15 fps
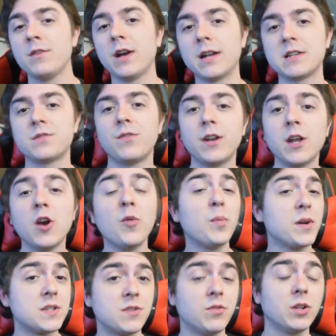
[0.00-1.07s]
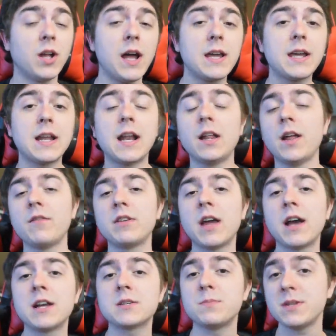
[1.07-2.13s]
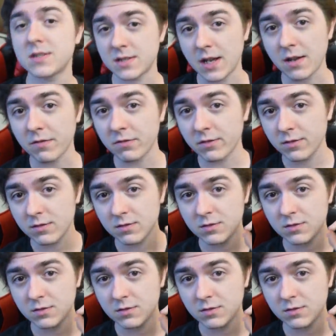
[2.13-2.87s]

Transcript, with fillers: If you like this video, please leave a like. And I love you guys. Be safe.